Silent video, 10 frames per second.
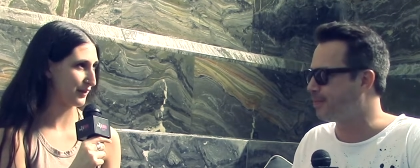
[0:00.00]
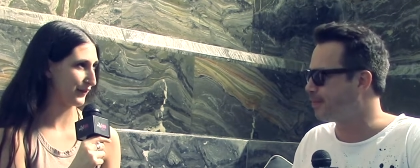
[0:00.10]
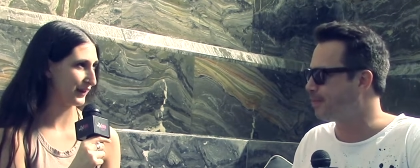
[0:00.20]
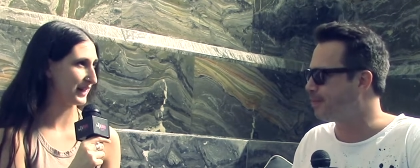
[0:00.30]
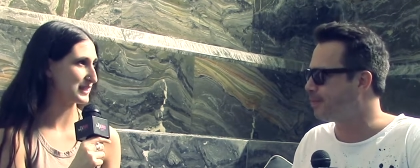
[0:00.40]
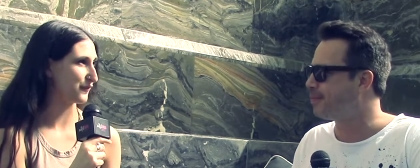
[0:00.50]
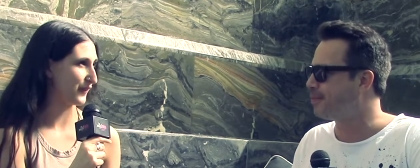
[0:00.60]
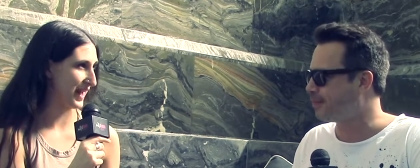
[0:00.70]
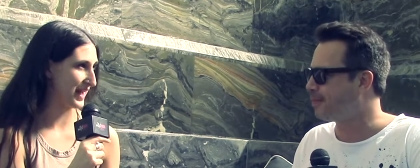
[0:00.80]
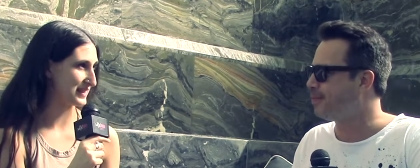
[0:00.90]
Speaker 1: feel as
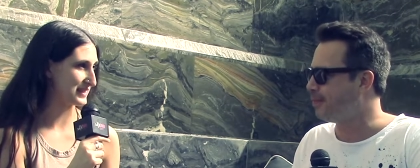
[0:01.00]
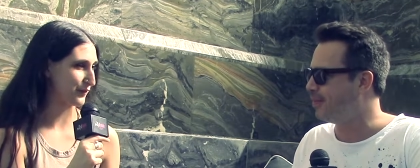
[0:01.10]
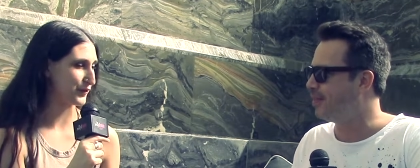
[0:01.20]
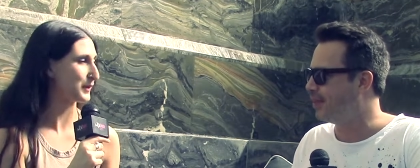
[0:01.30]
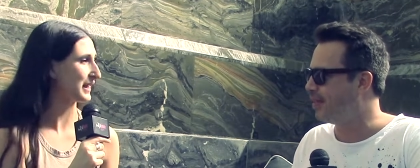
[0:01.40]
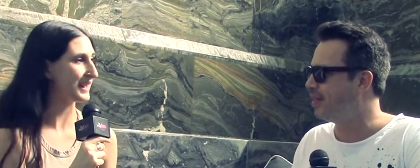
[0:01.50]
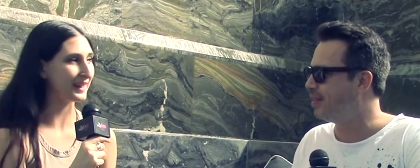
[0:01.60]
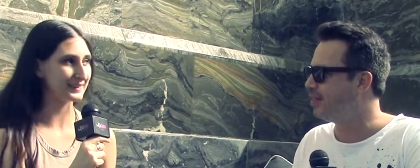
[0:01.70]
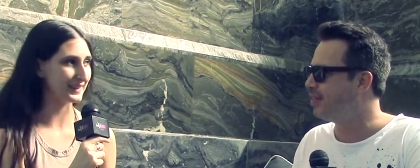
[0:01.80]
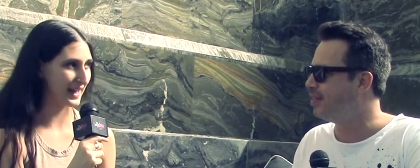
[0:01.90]
fans, if you
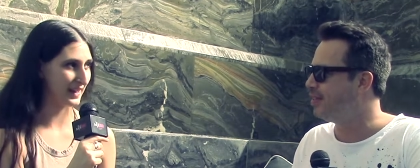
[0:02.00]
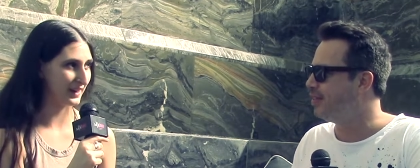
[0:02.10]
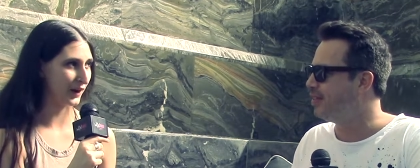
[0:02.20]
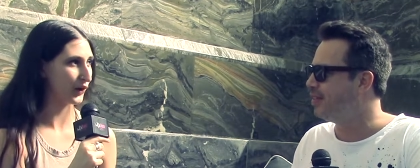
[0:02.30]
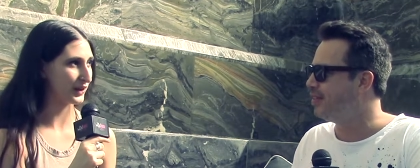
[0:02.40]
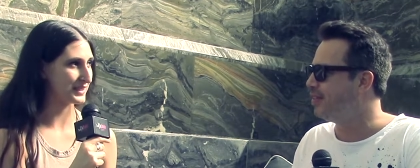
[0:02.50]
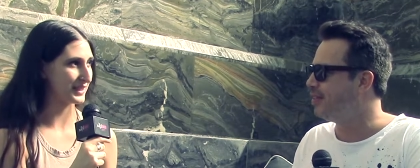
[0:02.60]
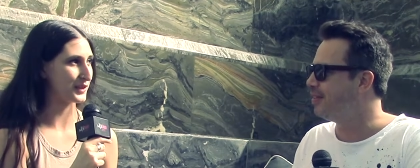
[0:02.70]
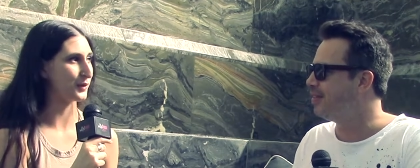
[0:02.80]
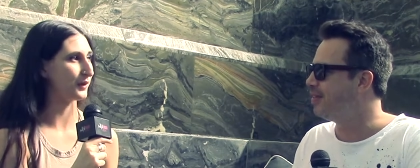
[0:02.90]
can't let an artist that
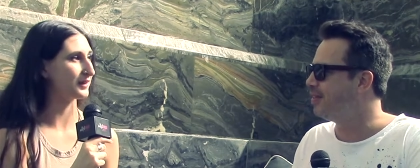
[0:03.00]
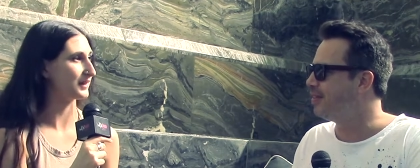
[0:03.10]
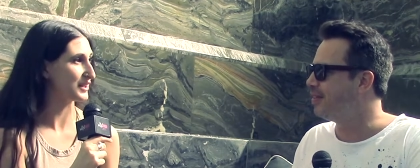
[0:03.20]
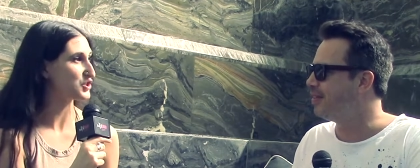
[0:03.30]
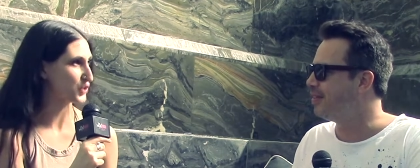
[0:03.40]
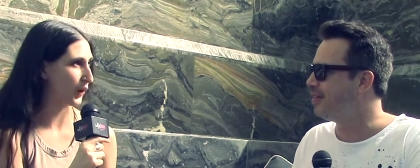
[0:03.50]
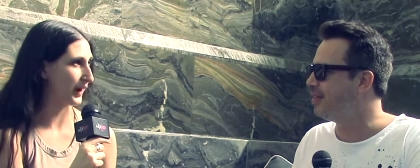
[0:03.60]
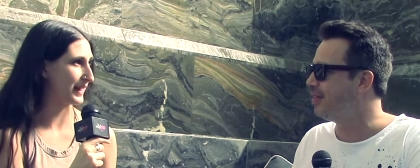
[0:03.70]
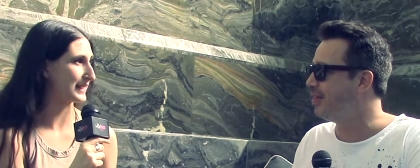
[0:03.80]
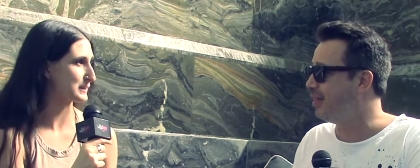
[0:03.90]
you enjoy
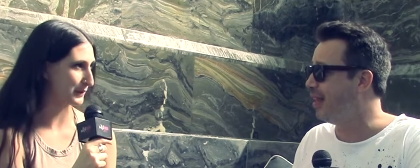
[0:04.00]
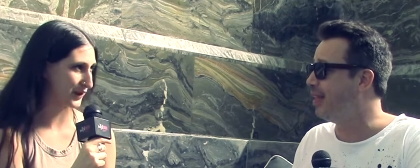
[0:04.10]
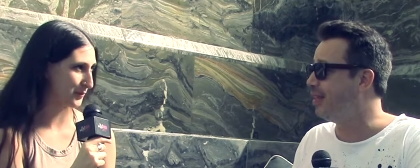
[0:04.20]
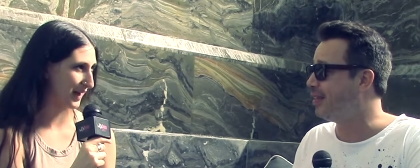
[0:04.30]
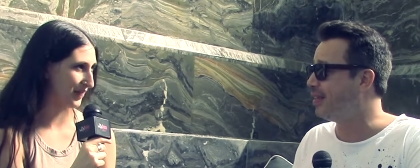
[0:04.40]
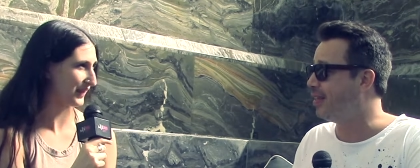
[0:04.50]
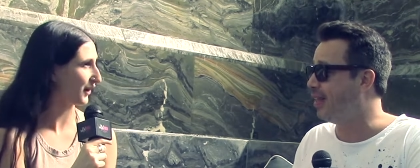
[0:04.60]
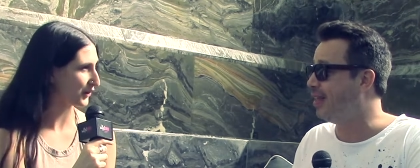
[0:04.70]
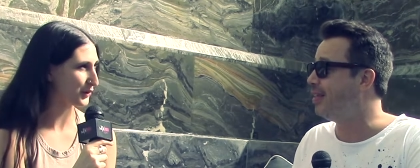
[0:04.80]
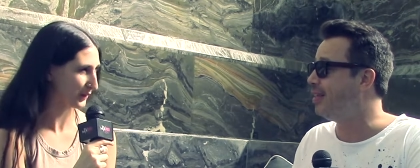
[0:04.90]
experiment, then
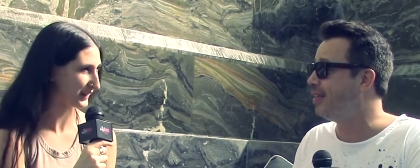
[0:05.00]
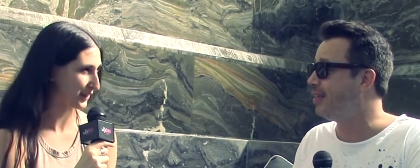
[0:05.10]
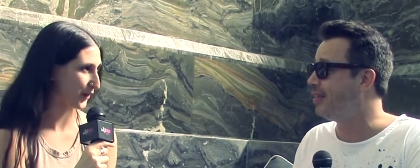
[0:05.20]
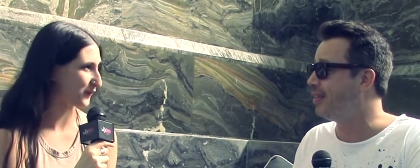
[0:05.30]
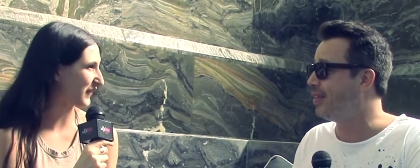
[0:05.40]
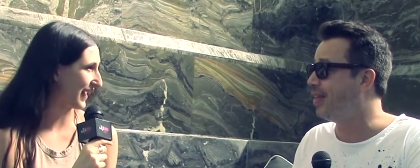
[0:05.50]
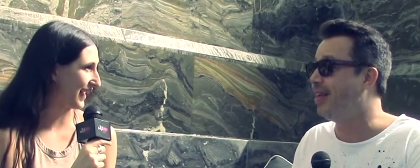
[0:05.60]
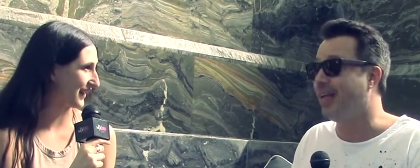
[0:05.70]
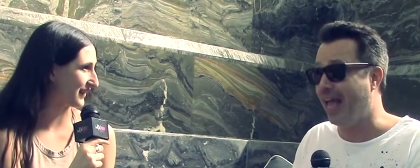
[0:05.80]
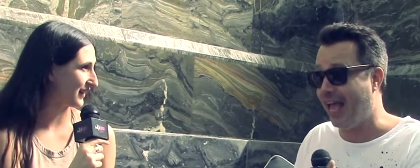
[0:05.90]
are you really their
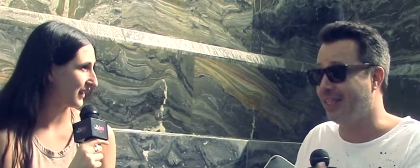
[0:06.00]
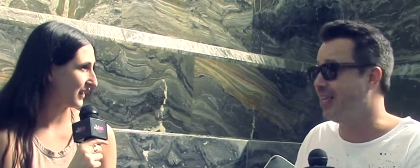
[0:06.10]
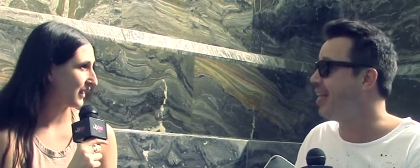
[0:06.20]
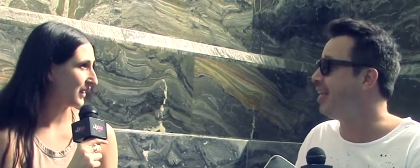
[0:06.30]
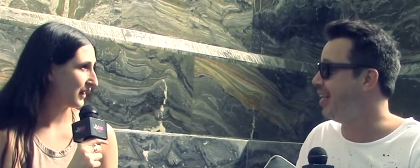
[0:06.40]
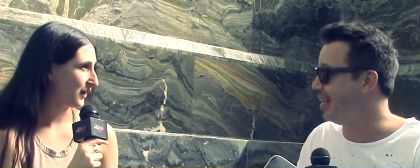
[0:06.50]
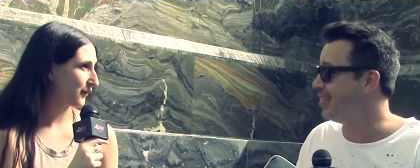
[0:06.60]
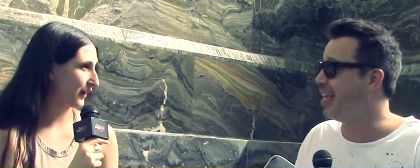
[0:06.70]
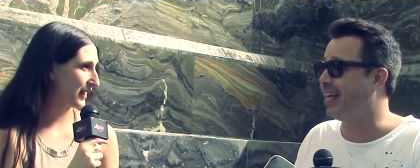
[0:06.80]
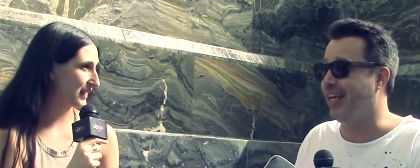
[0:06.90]
fan?
Speaker 2: Exactly, exactly.
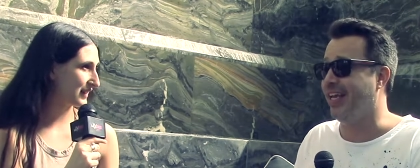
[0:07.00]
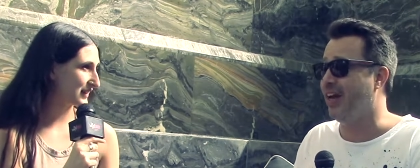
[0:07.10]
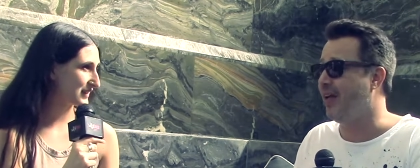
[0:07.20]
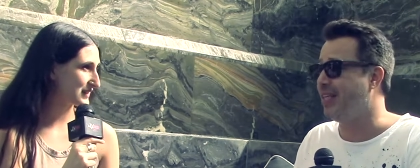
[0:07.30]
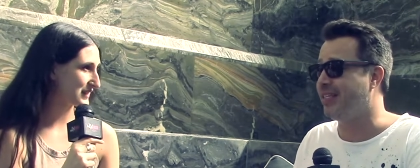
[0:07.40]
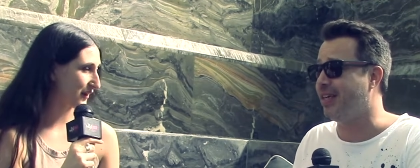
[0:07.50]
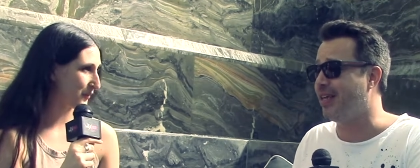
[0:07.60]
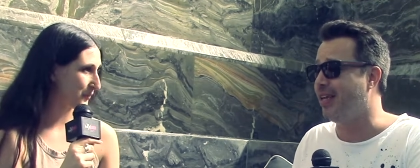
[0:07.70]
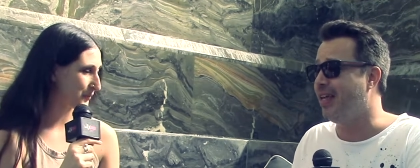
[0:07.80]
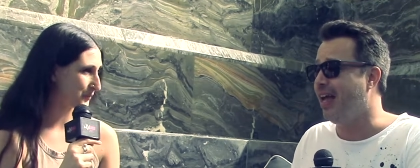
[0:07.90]
Right? You know, it's. So. Uh,
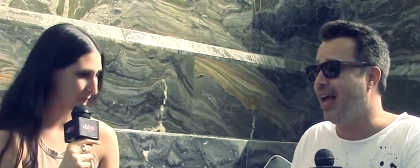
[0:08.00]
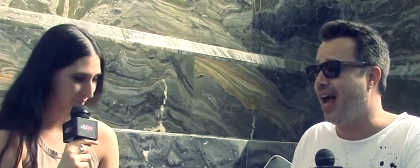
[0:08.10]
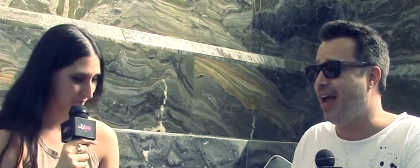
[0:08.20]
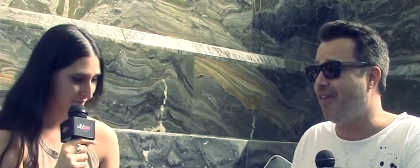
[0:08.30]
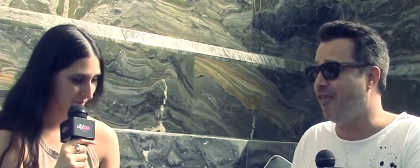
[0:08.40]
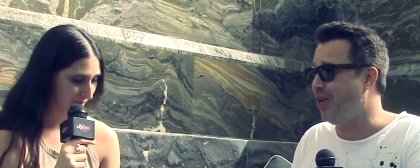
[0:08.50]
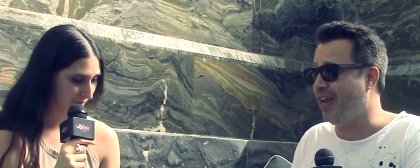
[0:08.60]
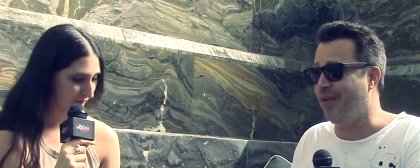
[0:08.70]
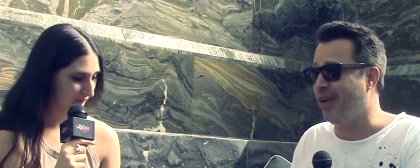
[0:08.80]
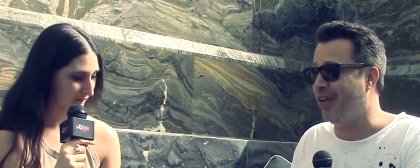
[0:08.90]
I have a
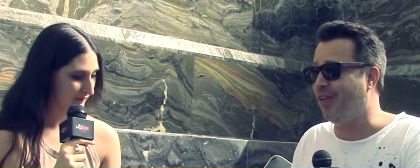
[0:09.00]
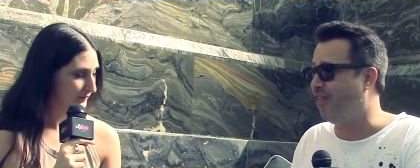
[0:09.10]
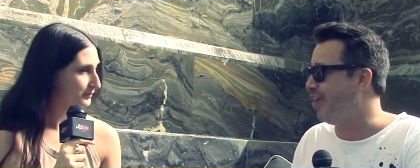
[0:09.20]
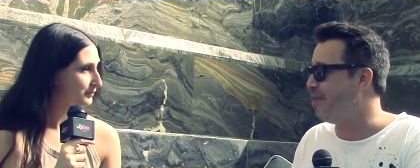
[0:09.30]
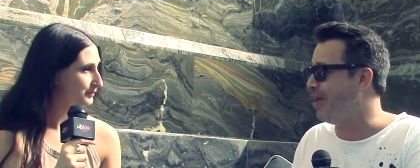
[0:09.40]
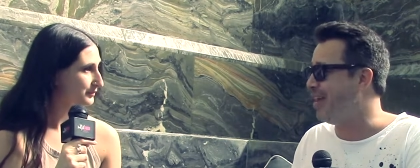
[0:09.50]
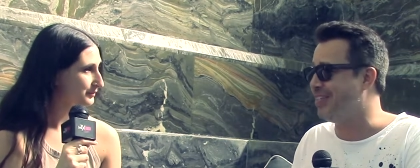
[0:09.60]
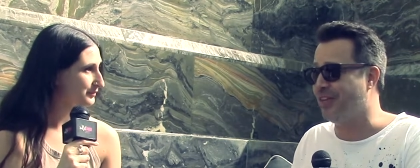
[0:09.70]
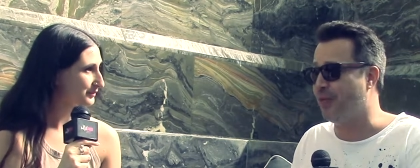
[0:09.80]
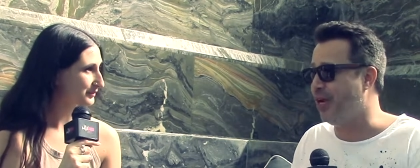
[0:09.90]
really, really cool fan base.
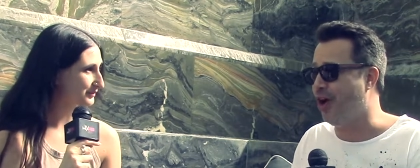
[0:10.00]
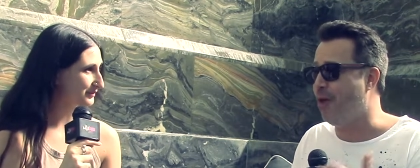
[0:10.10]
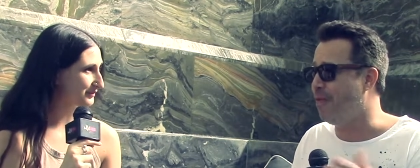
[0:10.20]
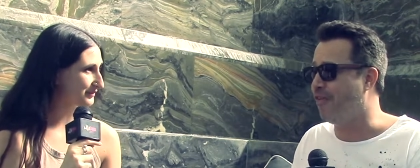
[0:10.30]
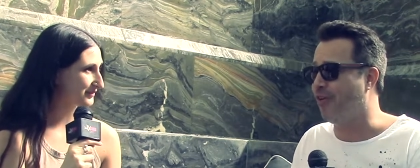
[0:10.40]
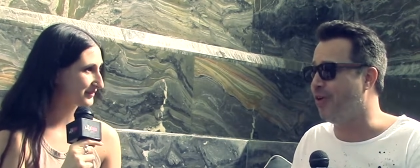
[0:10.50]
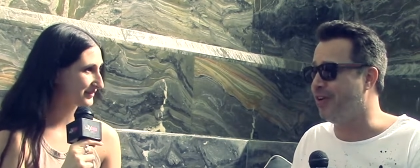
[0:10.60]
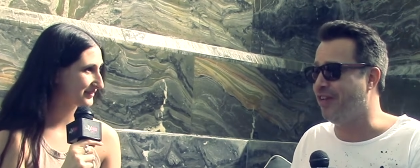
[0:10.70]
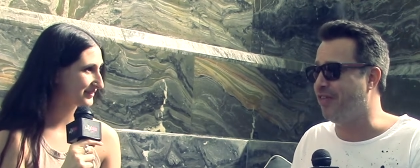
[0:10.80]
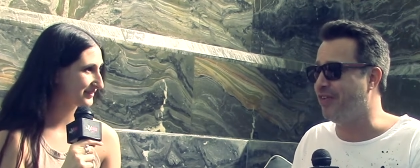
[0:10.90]
They're really open for
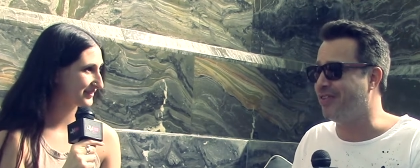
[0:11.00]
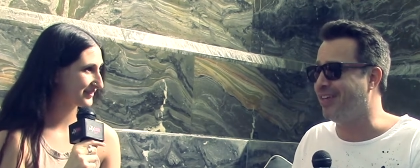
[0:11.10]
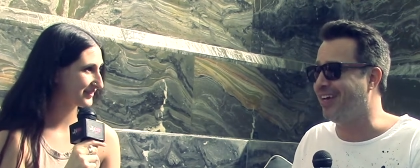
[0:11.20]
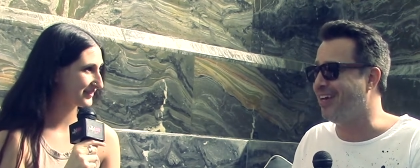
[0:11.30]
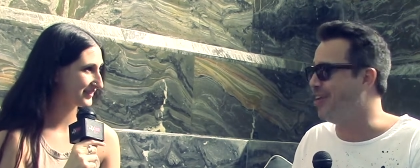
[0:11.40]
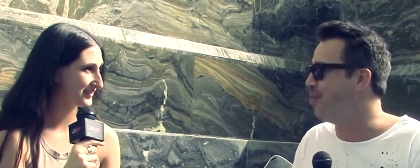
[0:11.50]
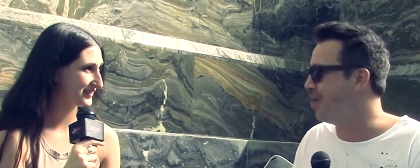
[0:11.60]
different, uh, you know, my